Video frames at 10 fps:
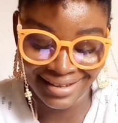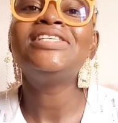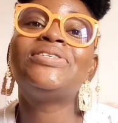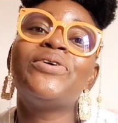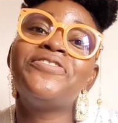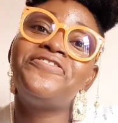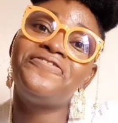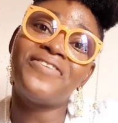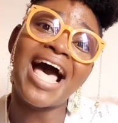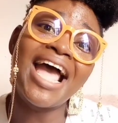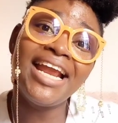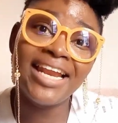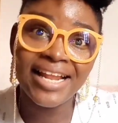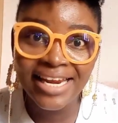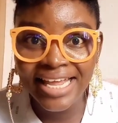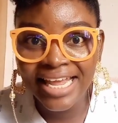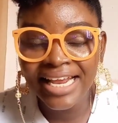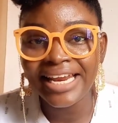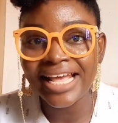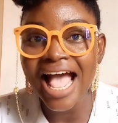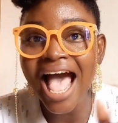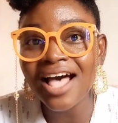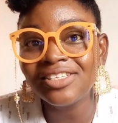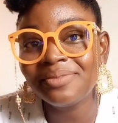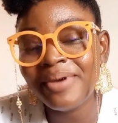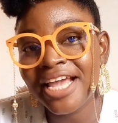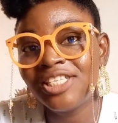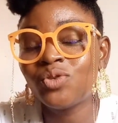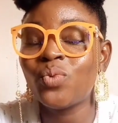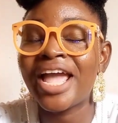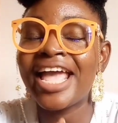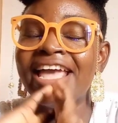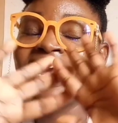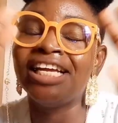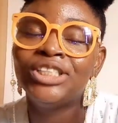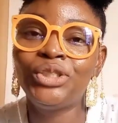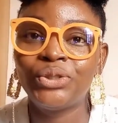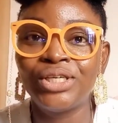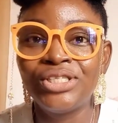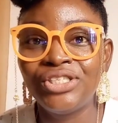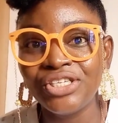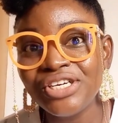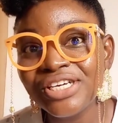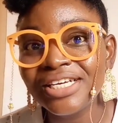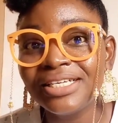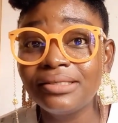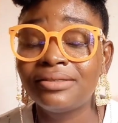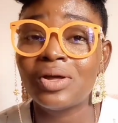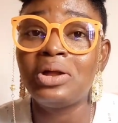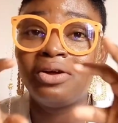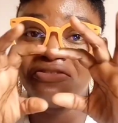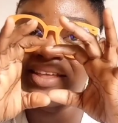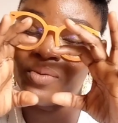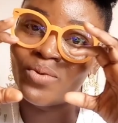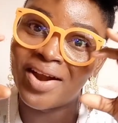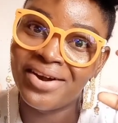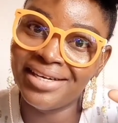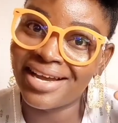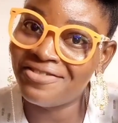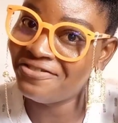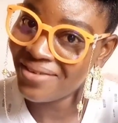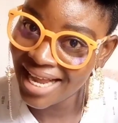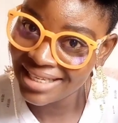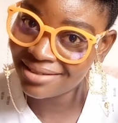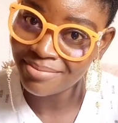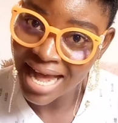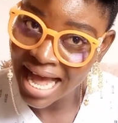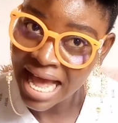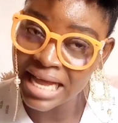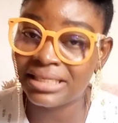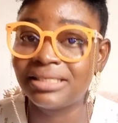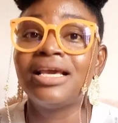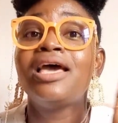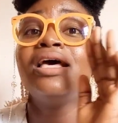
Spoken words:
So finally, the housemates were introduced, all of them wearing their face masks,